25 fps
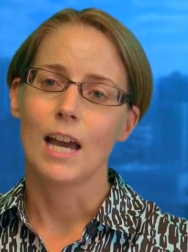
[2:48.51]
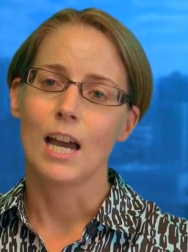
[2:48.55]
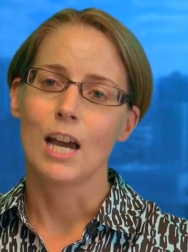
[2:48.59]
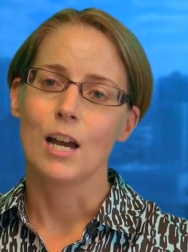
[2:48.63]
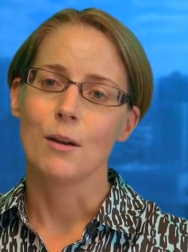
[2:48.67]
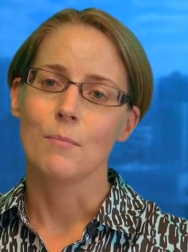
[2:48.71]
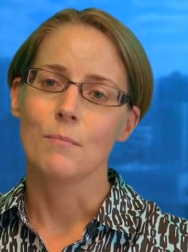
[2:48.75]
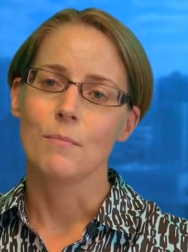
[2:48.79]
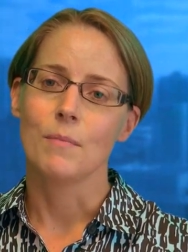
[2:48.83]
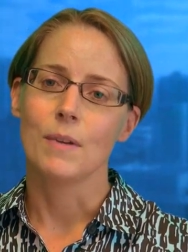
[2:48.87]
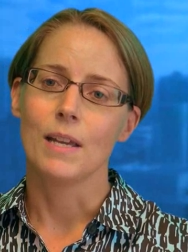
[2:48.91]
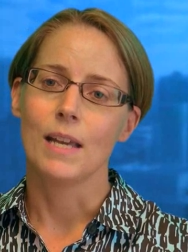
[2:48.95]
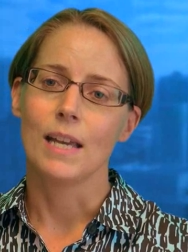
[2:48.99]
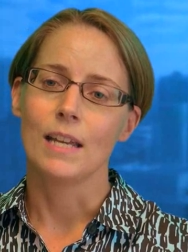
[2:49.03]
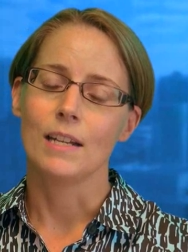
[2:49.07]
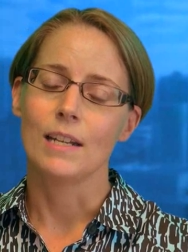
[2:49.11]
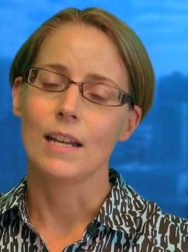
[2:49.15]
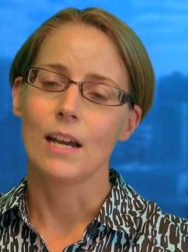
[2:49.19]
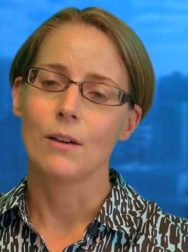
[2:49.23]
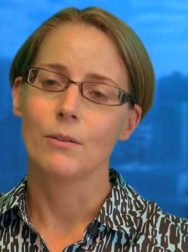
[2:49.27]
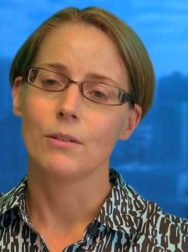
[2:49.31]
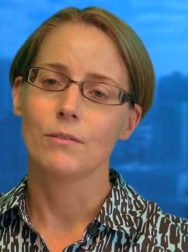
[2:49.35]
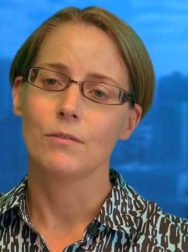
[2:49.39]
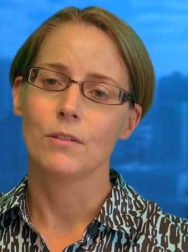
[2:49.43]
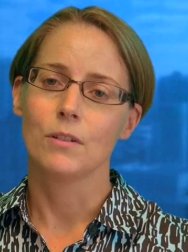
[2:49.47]
um, and
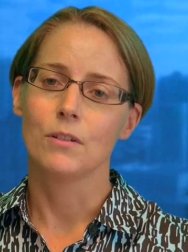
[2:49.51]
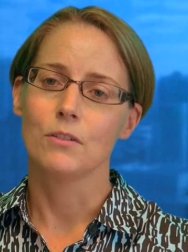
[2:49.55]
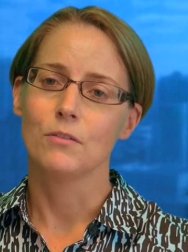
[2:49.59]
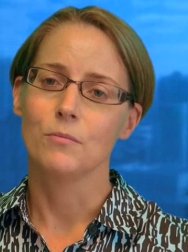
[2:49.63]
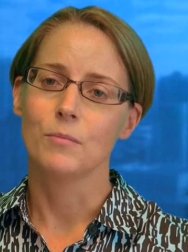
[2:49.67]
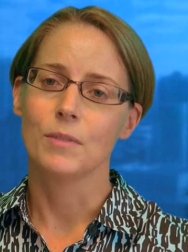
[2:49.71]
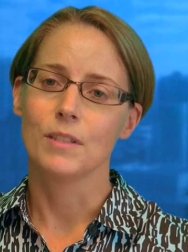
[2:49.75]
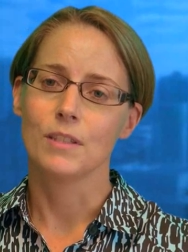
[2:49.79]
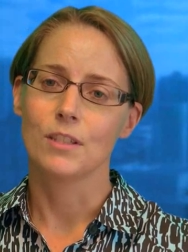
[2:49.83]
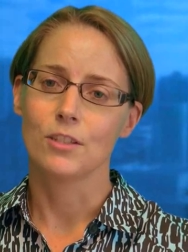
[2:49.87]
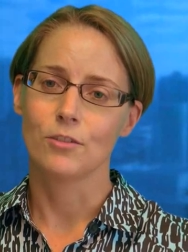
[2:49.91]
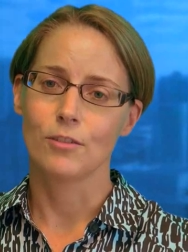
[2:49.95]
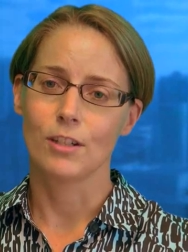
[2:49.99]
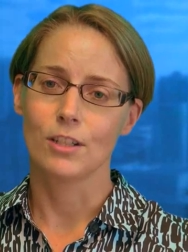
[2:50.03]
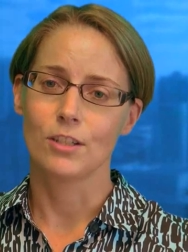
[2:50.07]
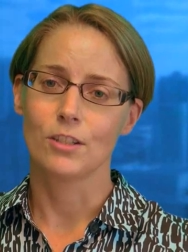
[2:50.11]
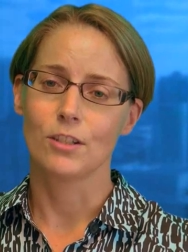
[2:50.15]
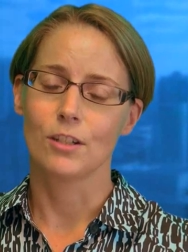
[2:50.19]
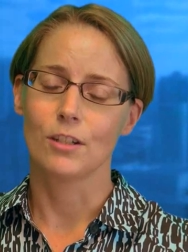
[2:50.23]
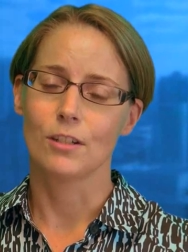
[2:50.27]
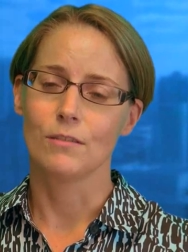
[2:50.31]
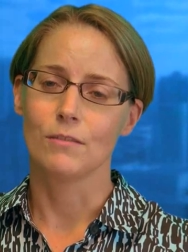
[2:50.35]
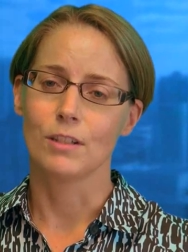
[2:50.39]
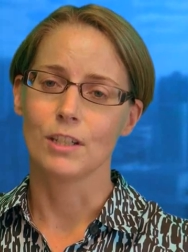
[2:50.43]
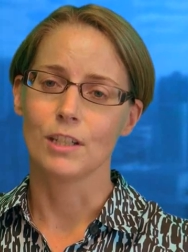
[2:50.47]
our involvement
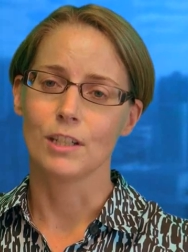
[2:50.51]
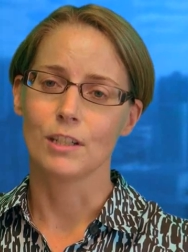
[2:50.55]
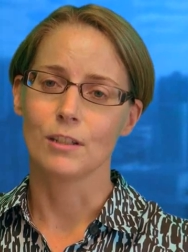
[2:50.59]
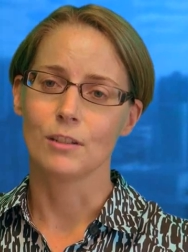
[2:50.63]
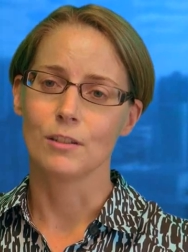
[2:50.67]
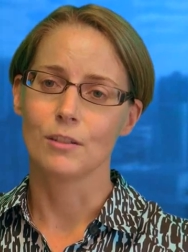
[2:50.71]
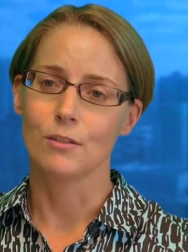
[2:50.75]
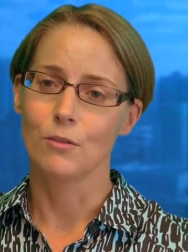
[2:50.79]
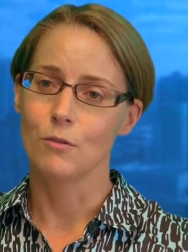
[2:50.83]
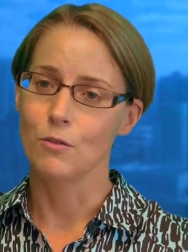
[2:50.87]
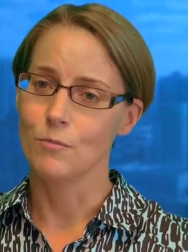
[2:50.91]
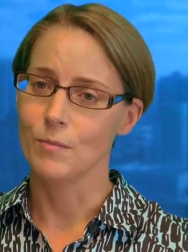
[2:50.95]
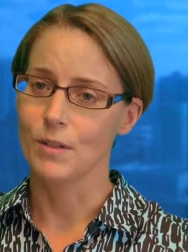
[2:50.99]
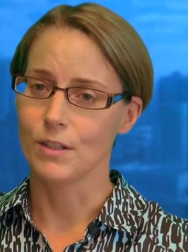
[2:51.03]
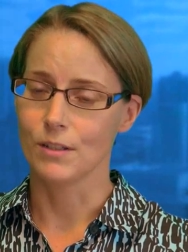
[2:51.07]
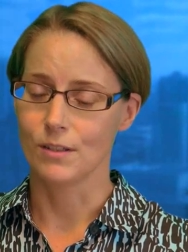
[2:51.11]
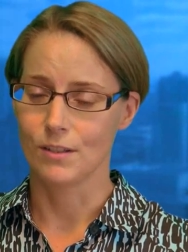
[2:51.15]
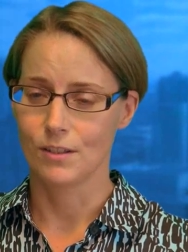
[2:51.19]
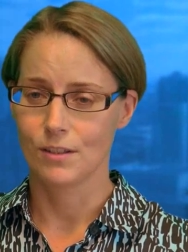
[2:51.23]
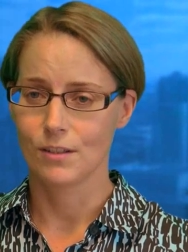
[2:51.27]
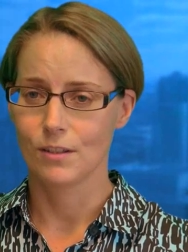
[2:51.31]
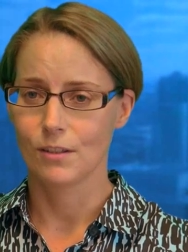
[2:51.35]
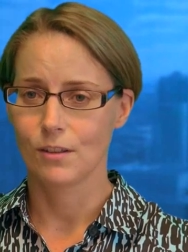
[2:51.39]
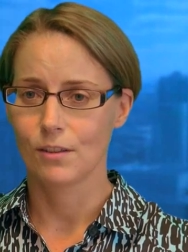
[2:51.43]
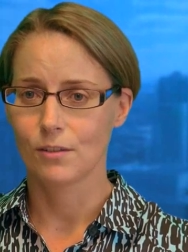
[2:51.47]
stretched over
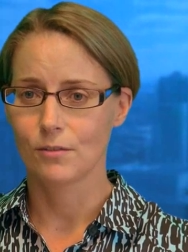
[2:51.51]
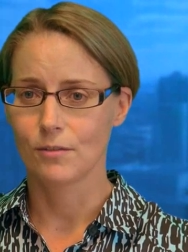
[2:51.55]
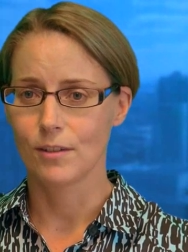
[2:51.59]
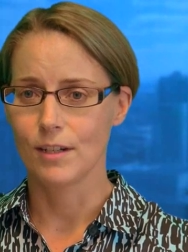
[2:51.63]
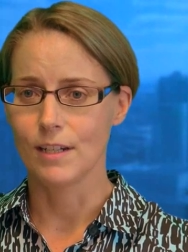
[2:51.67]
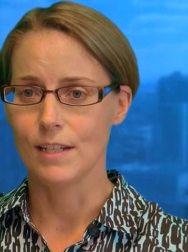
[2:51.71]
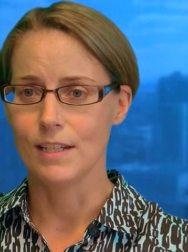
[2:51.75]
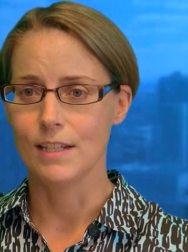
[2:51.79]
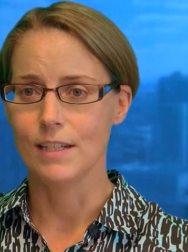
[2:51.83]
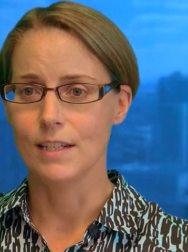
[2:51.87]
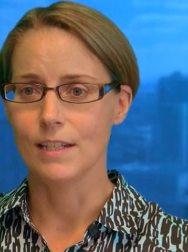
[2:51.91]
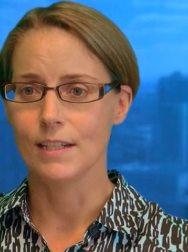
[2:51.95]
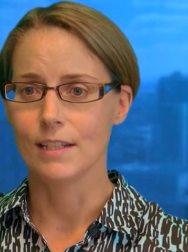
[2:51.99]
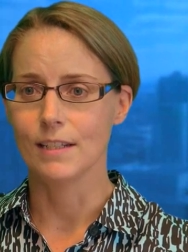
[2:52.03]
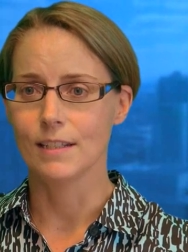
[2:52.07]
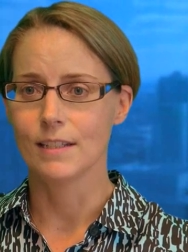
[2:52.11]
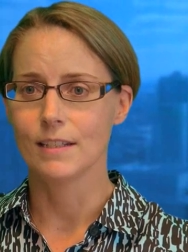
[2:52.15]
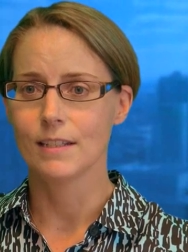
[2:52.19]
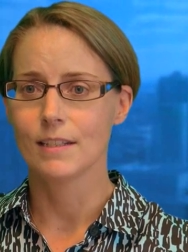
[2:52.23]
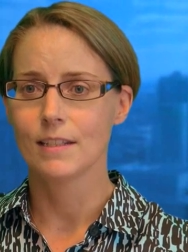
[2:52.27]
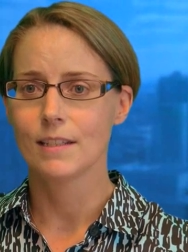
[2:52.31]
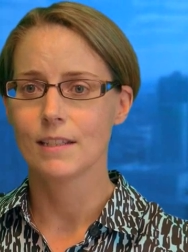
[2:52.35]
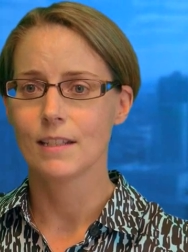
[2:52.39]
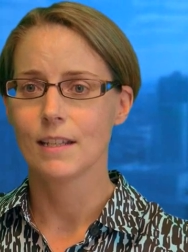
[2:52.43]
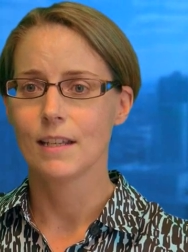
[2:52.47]
almost three
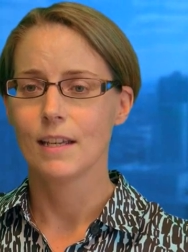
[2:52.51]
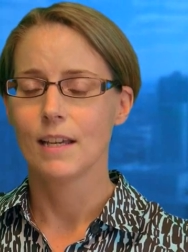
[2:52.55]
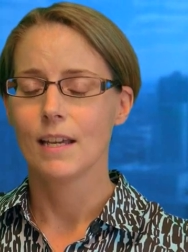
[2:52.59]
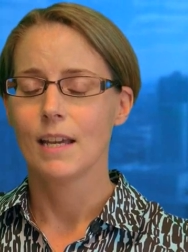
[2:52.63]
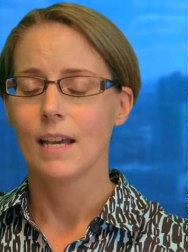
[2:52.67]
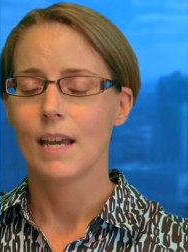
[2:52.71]
years.